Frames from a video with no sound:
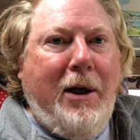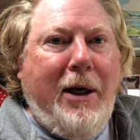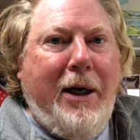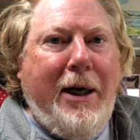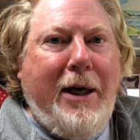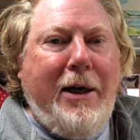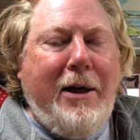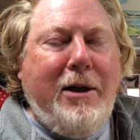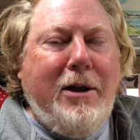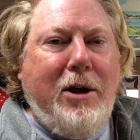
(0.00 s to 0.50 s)

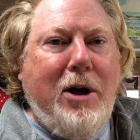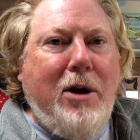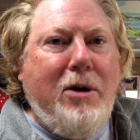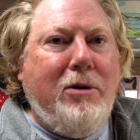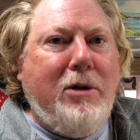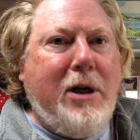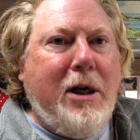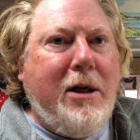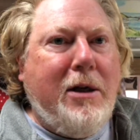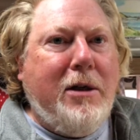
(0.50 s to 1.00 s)
He
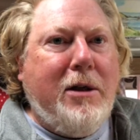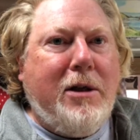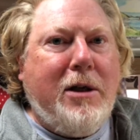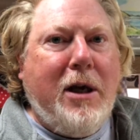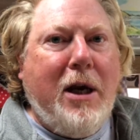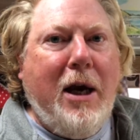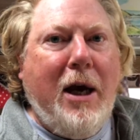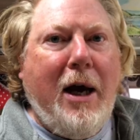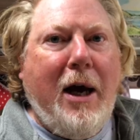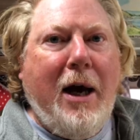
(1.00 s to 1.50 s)
uses
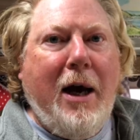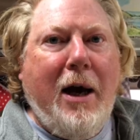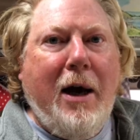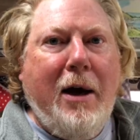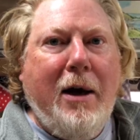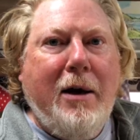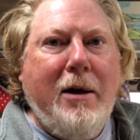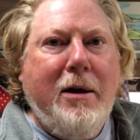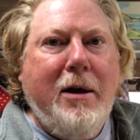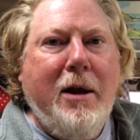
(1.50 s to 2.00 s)

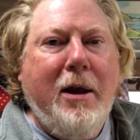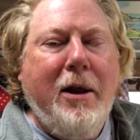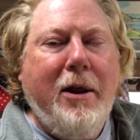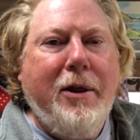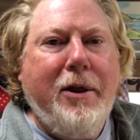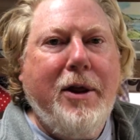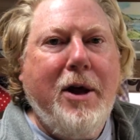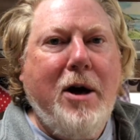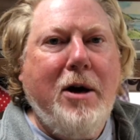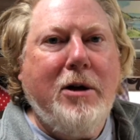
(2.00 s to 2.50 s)

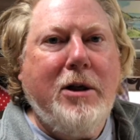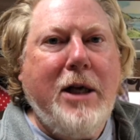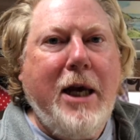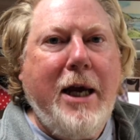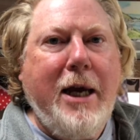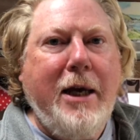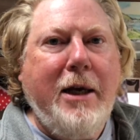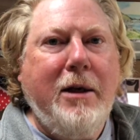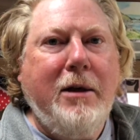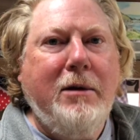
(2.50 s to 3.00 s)

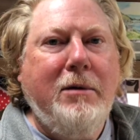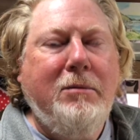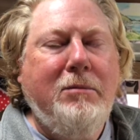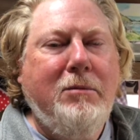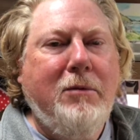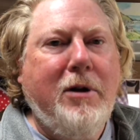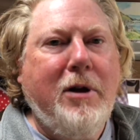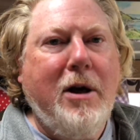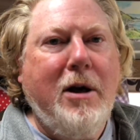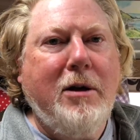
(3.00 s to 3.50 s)
13